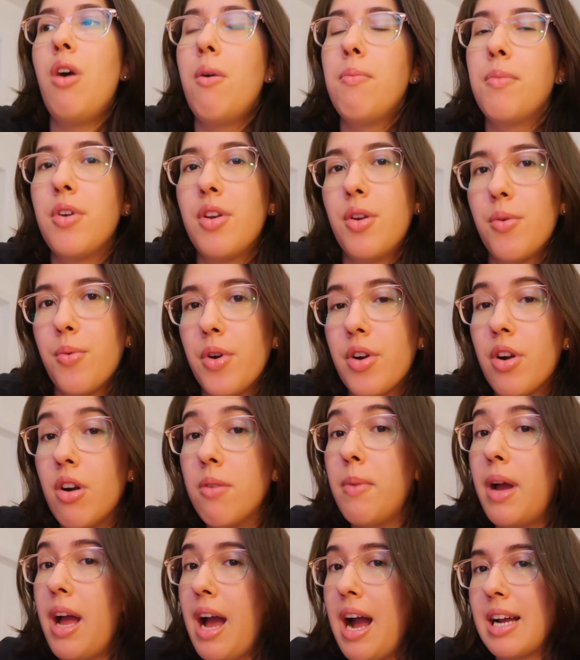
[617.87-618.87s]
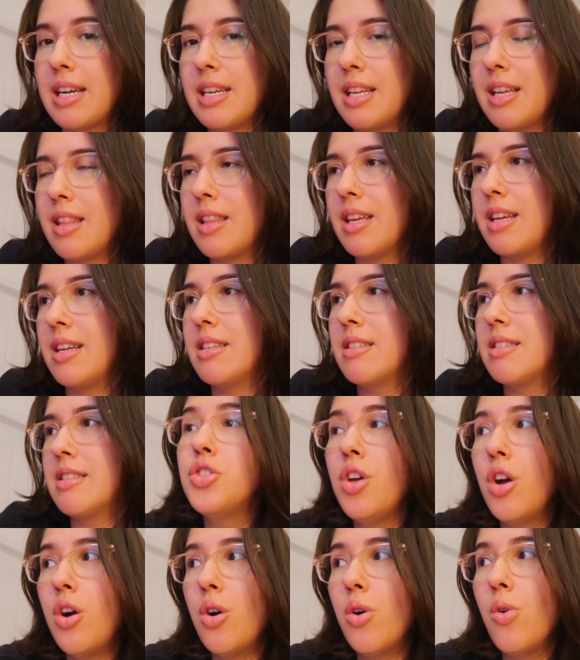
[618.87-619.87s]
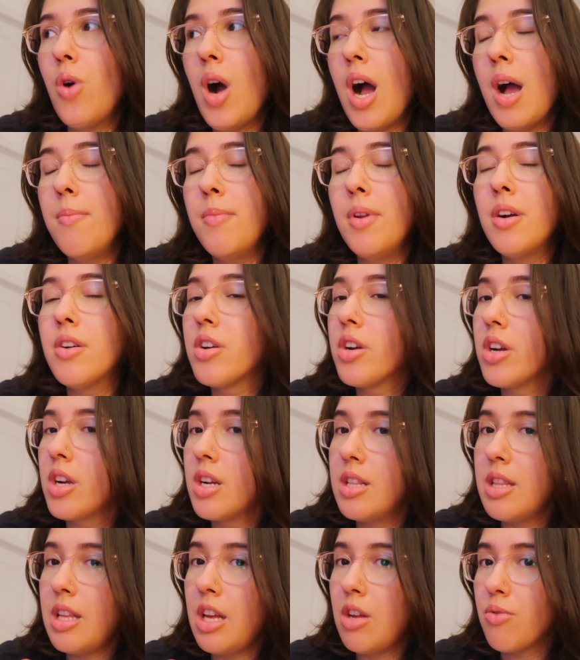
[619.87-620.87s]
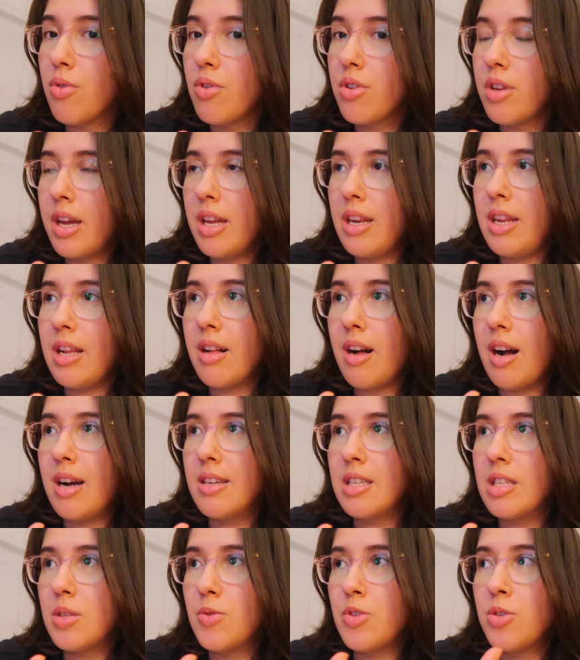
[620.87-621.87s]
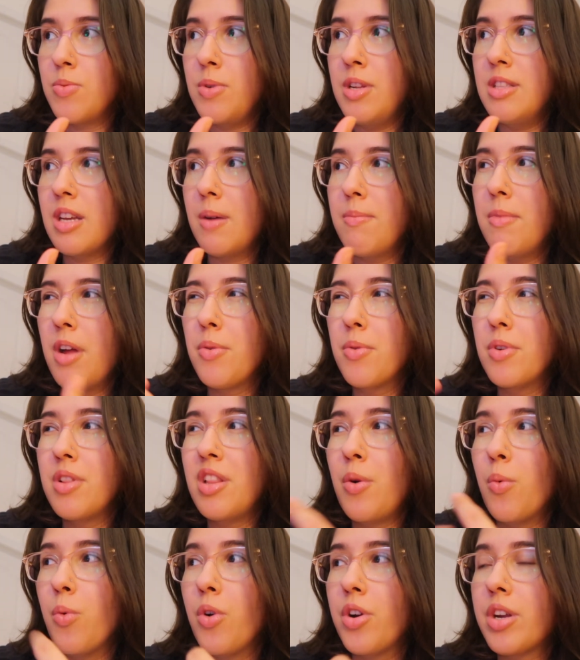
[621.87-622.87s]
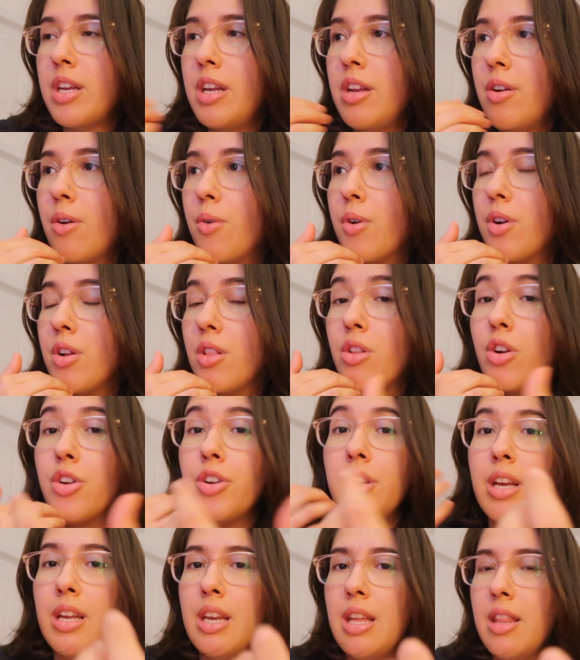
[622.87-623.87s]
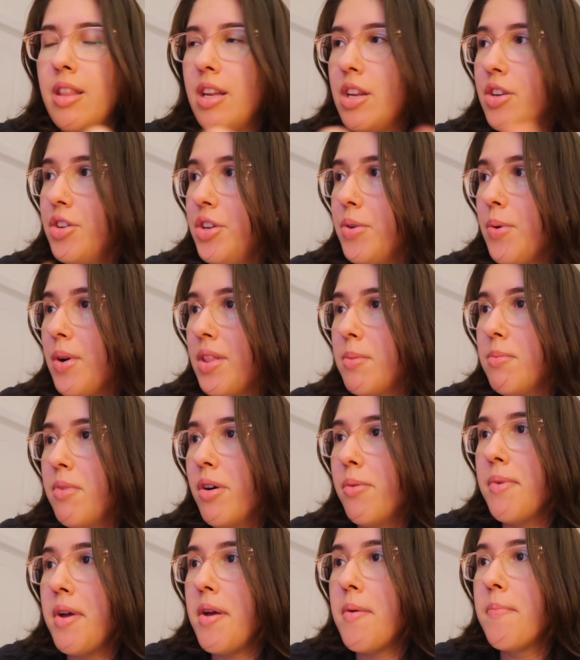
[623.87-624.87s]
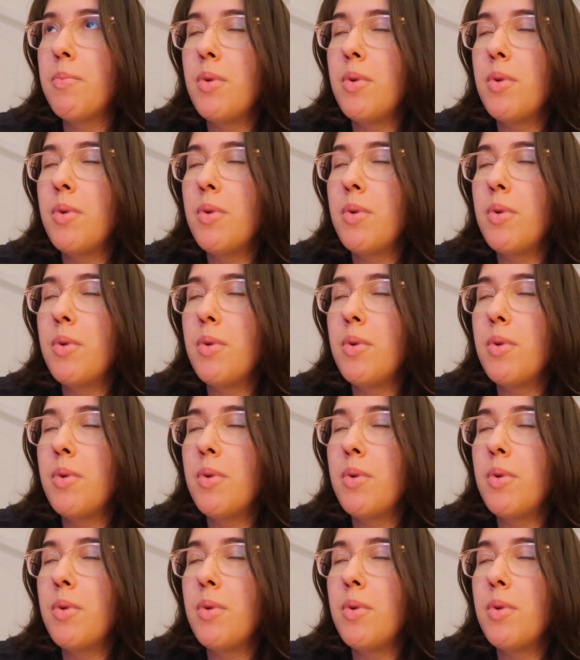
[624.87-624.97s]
I'm gonna work on my acting thing. So I'm not currently enrolled in any classes, which means I'm not really working or learning anything new at the moment.